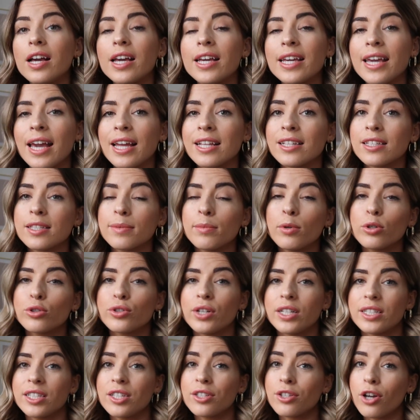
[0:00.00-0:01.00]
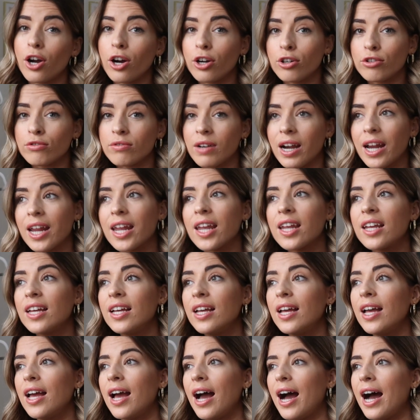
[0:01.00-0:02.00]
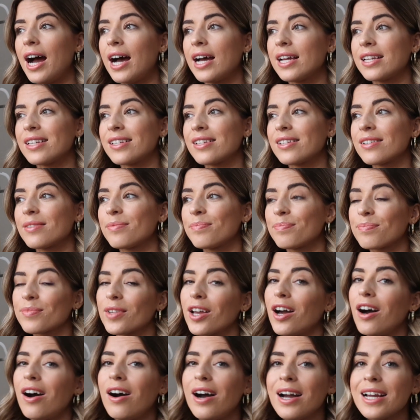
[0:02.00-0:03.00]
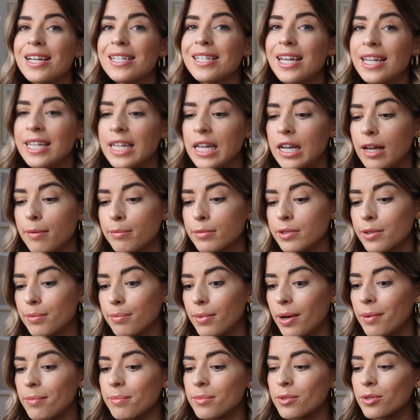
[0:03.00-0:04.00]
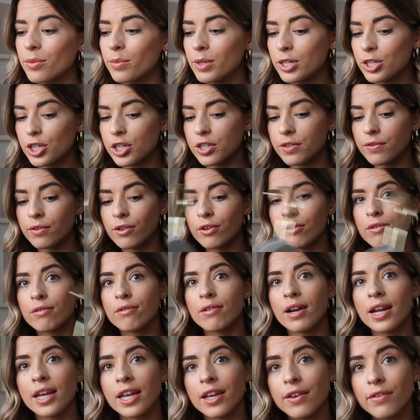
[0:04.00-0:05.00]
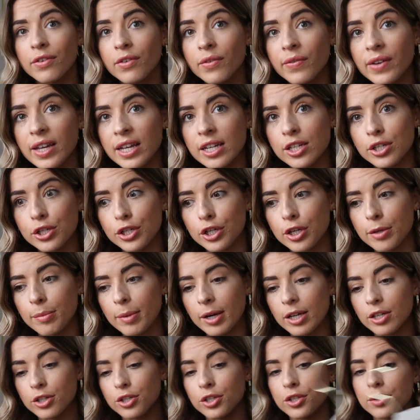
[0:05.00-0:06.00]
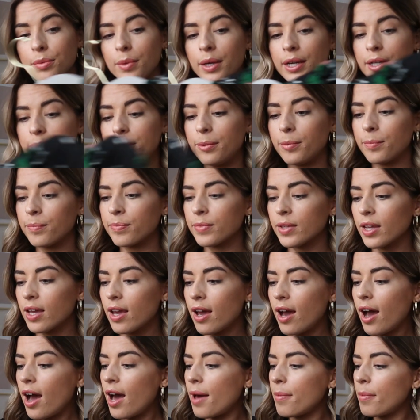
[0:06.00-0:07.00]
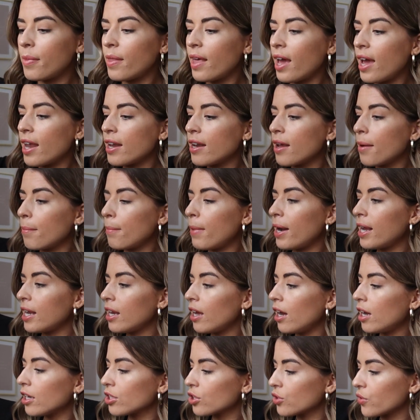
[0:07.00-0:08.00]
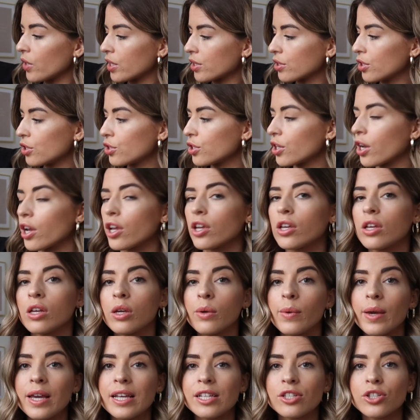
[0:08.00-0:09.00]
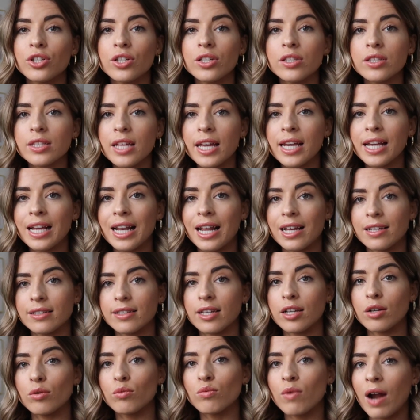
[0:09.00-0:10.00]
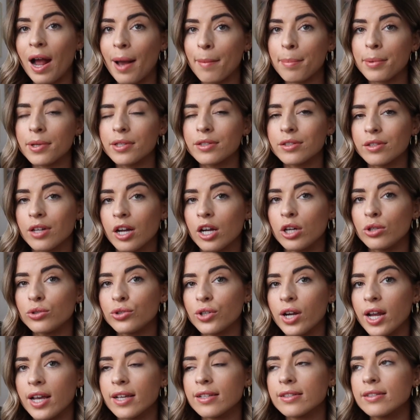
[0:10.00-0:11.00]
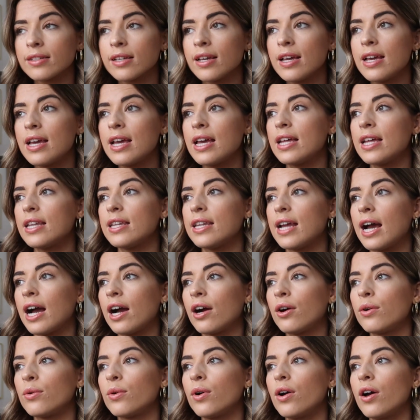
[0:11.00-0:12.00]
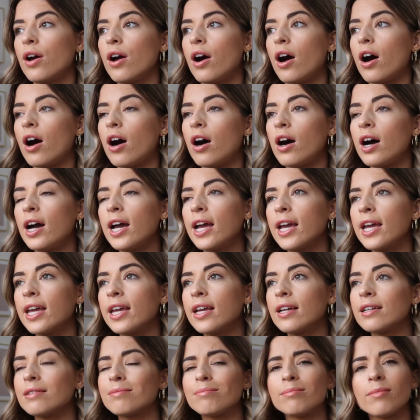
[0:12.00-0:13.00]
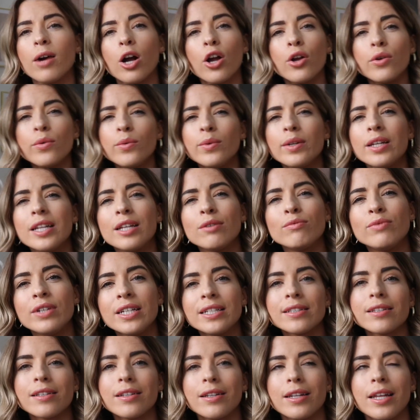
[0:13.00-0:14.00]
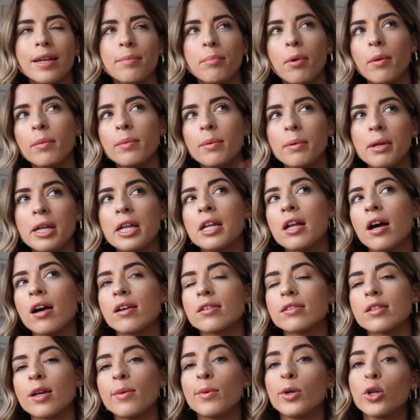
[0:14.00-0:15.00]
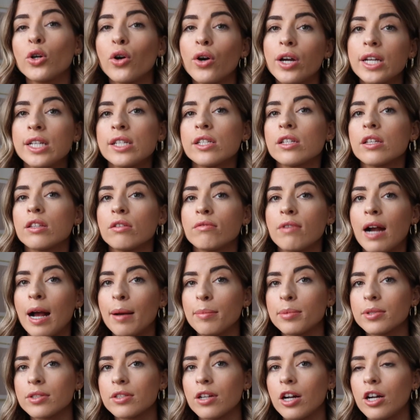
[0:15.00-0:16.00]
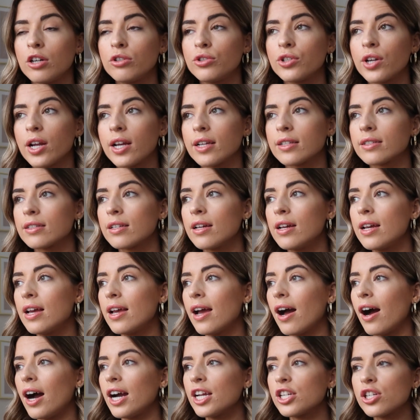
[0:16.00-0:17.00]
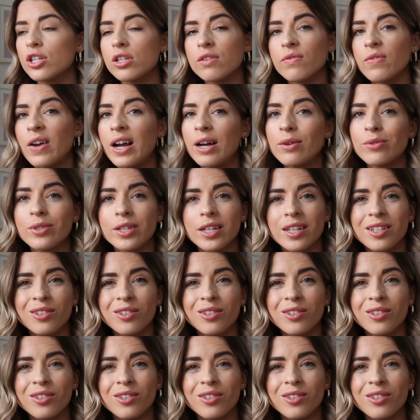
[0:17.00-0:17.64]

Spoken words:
again, smock dresses are great and hide any lumps and bumps, which is great if you've eaten too much as well. And then my last dress to show you is just a classic wrap style dress. Now, I only recently, probably last summer, got into the wrap style dress. I just found